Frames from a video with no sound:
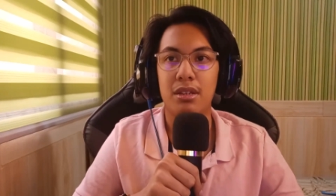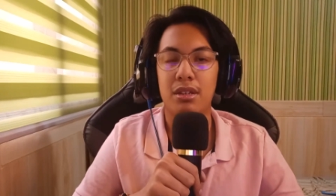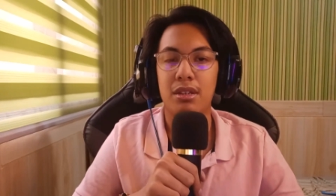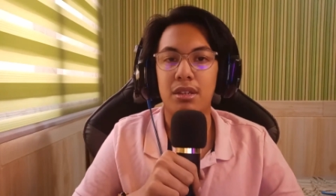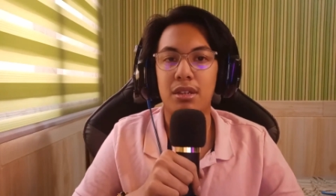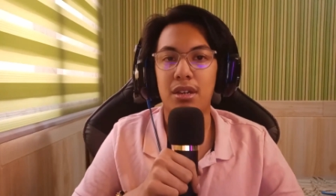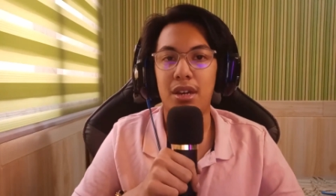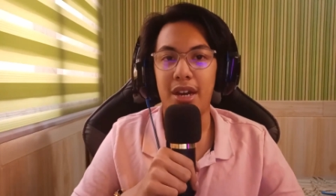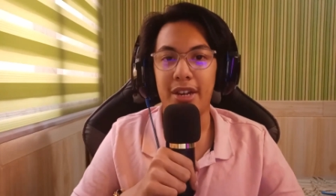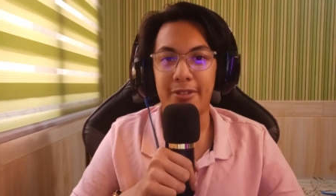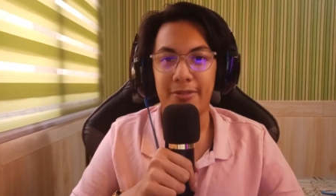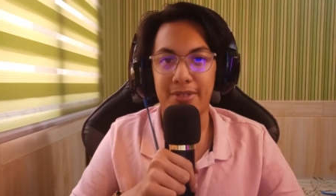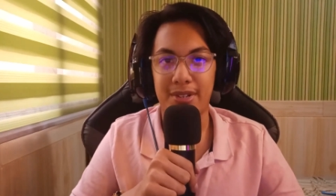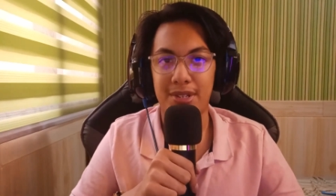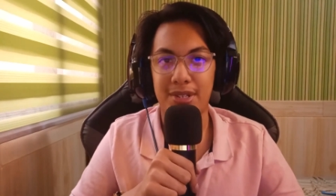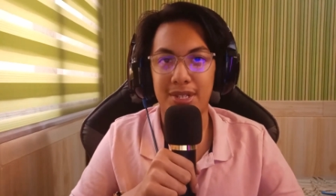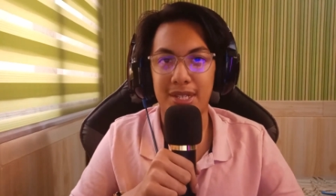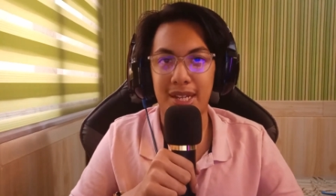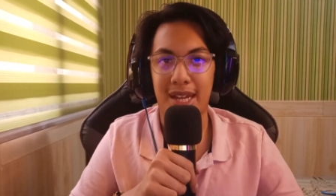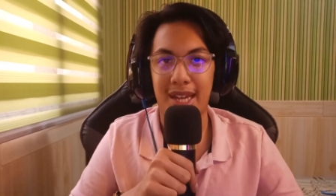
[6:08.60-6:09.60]
At
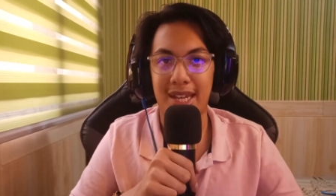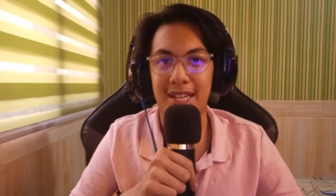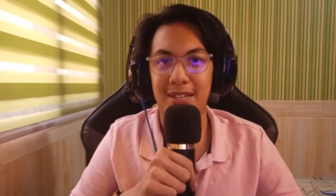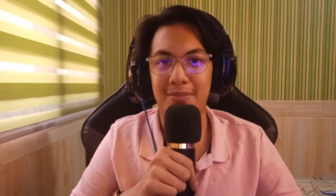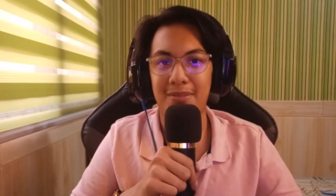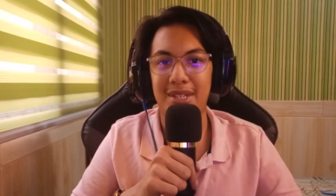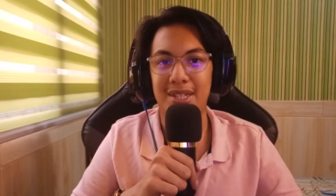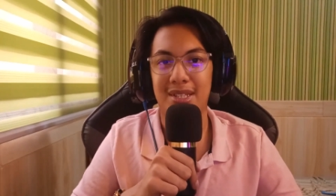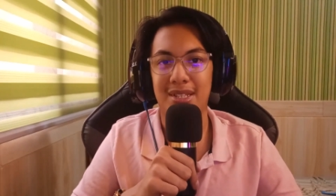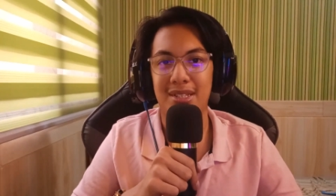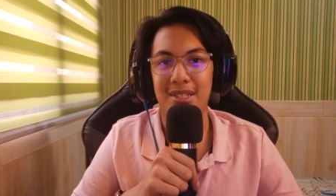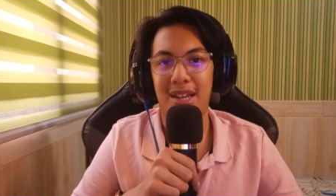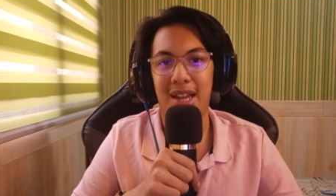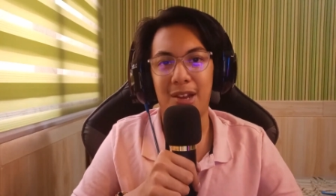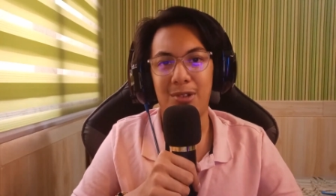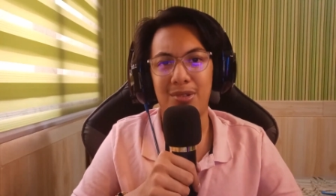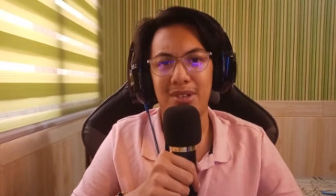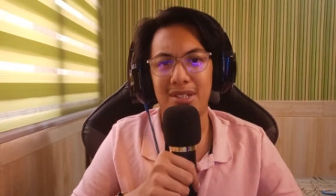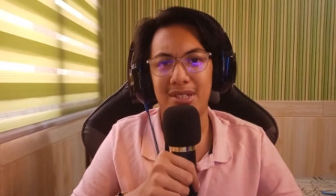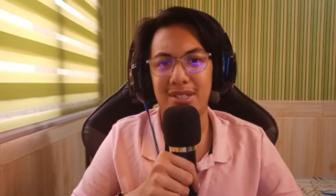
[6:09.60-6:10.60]
first, I admit I
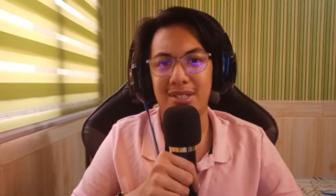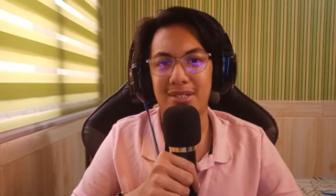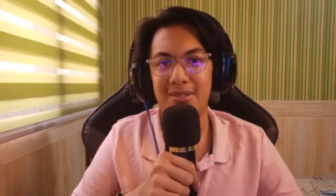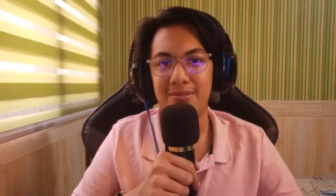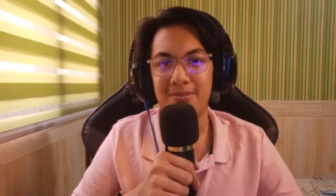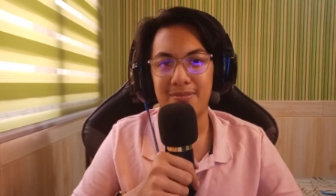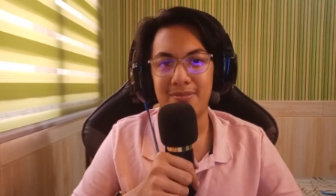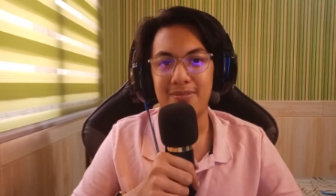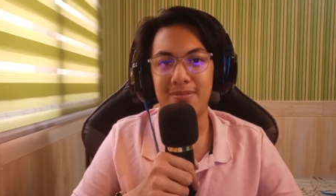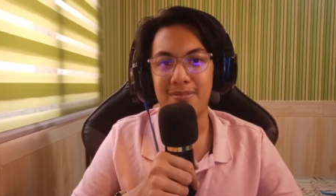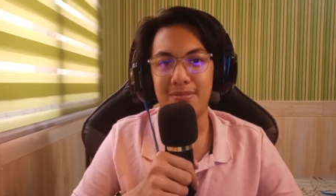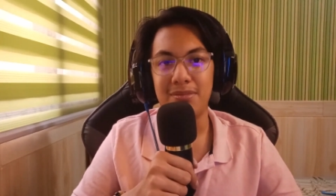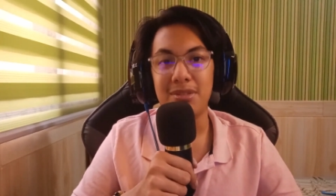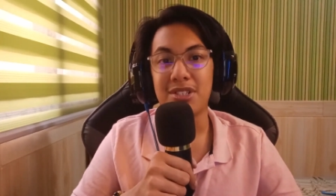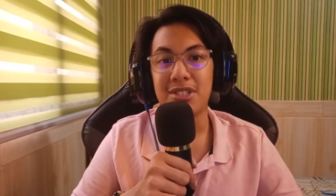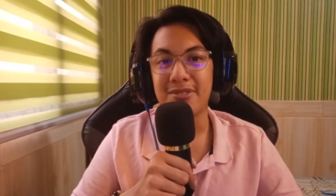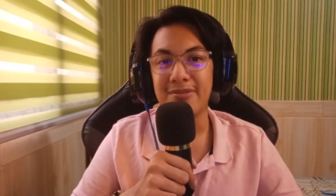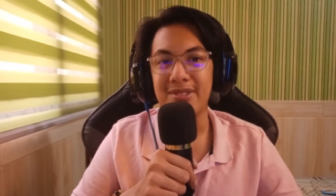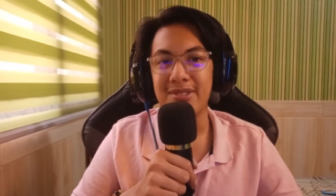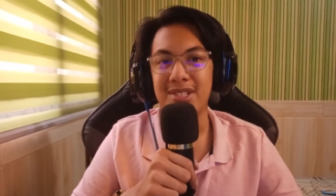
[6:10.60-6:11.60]
was
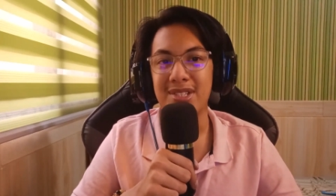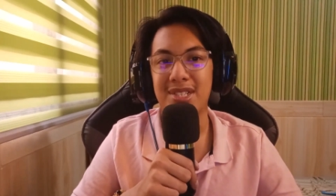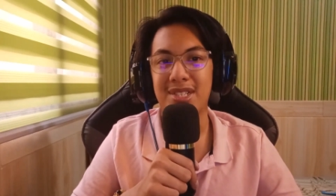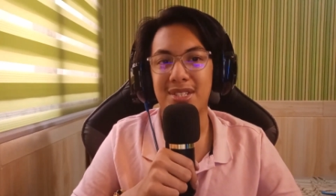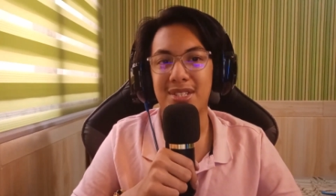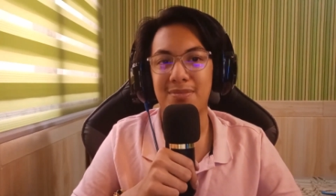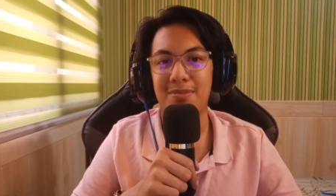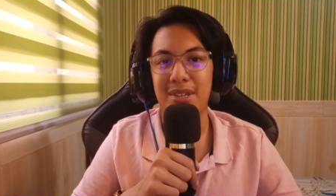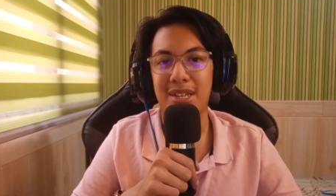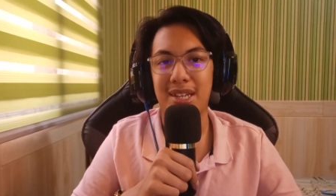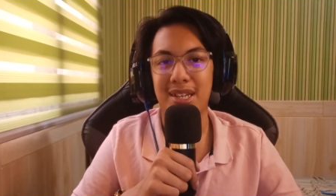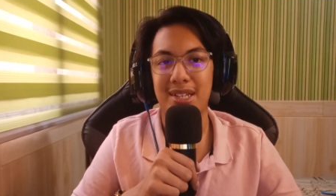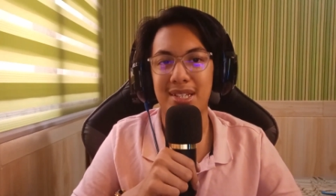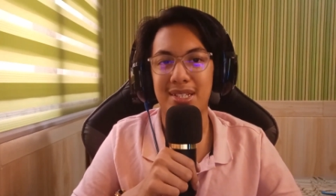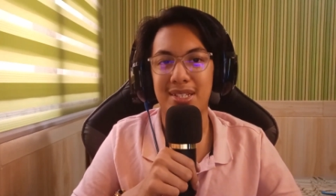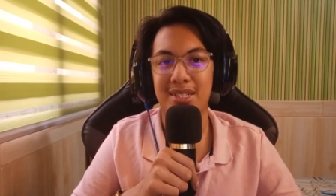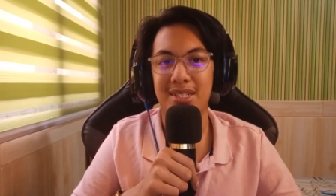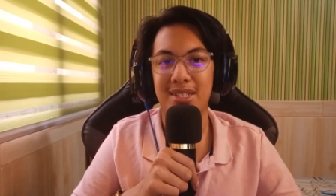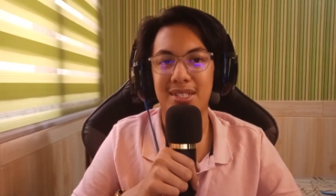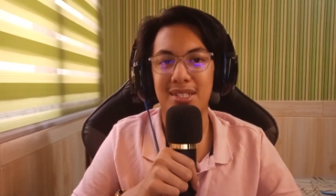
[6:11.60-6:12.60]
nervous
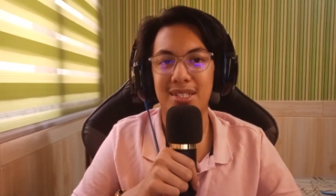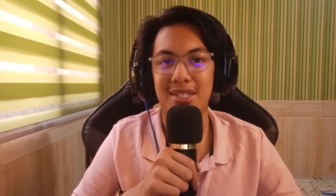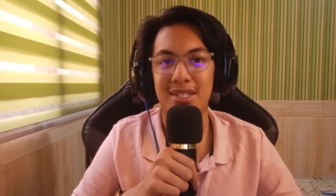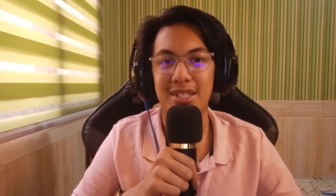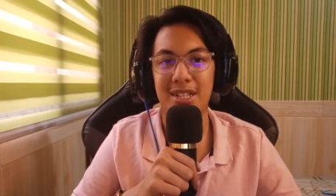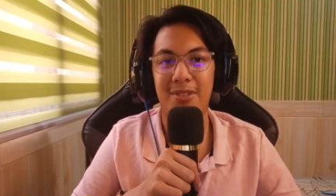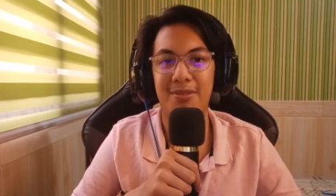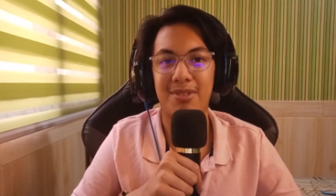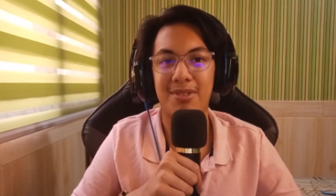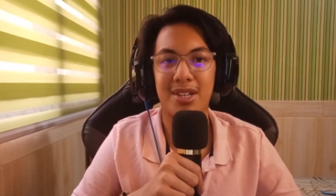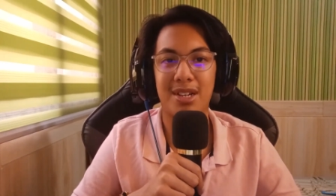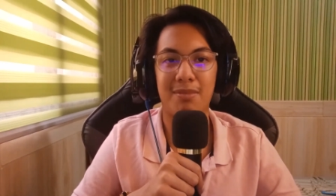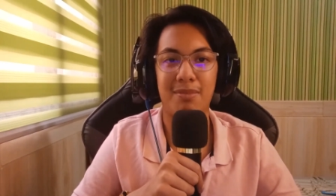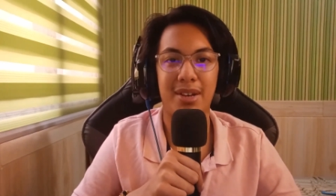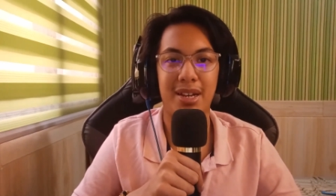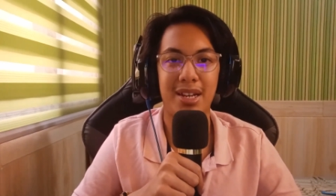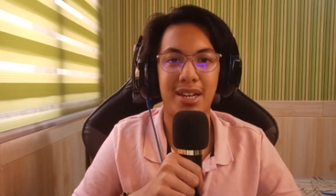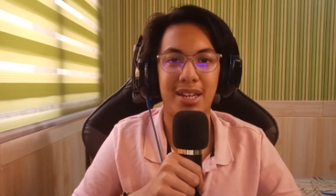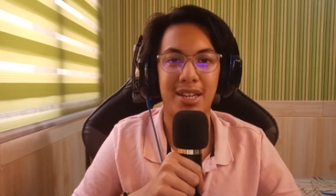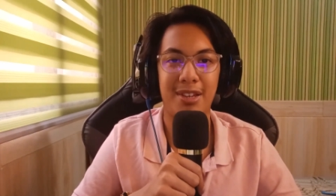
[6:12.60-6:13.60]
because never in my
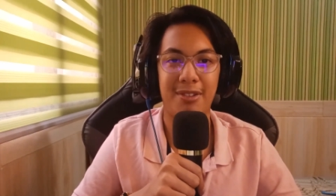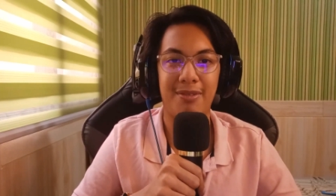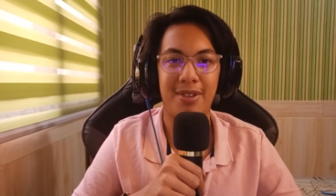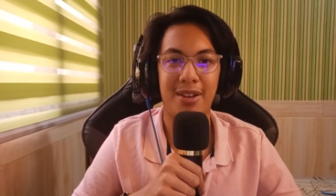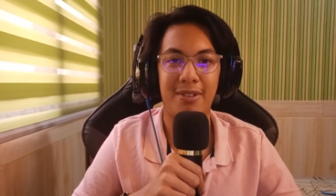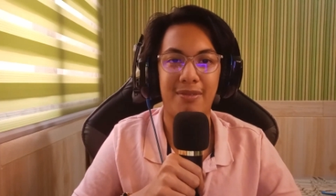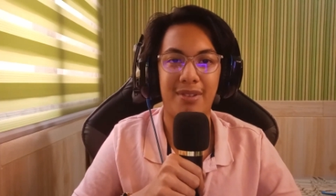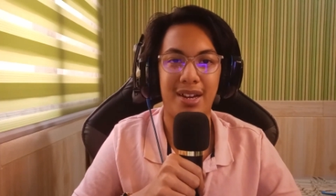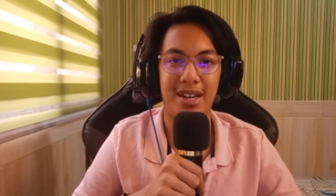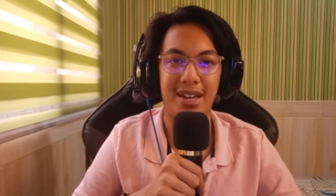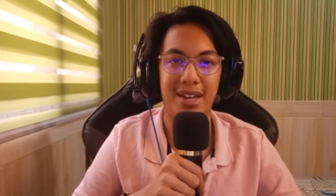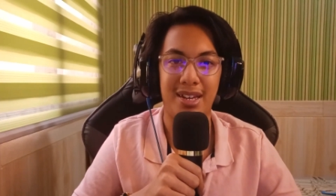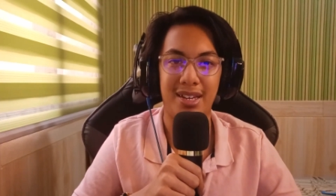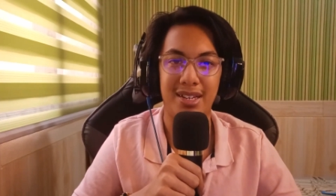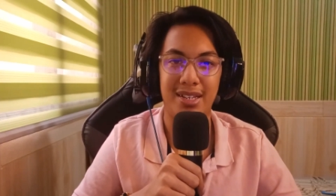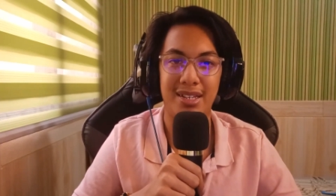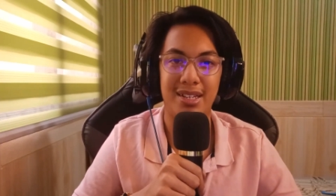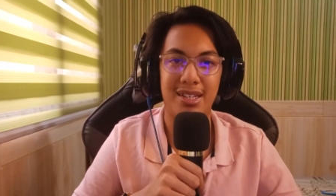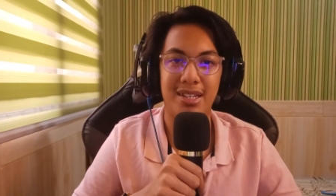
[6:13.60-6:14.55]
life have I